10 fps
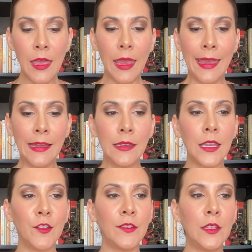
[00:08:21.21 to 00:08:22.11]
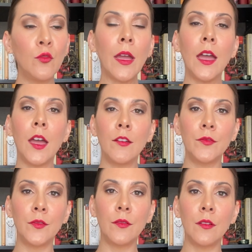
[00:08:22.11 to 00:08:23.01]
And if you
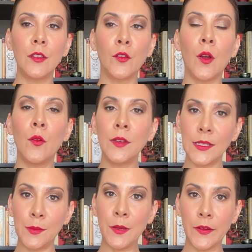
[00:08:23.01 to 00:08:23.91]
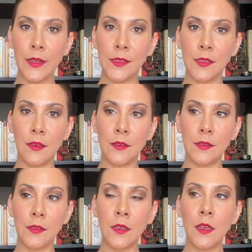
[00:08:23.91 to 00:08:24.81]
have your own
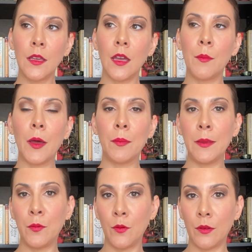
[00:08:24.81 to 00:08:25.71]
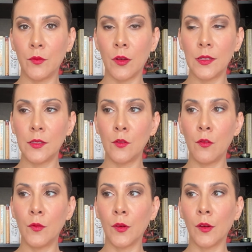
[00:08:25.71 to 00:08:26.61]
experiences about people who have crossed
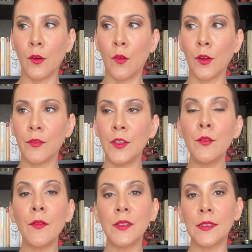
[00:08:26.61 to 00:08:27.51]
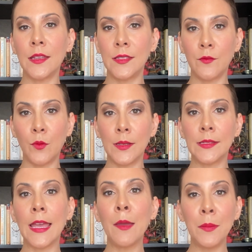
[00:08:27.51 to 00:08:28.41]
over, or if you have a sense of what has
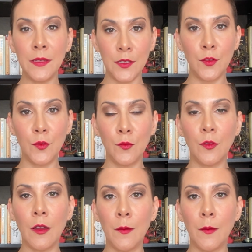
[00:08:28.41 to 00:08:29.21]
happened to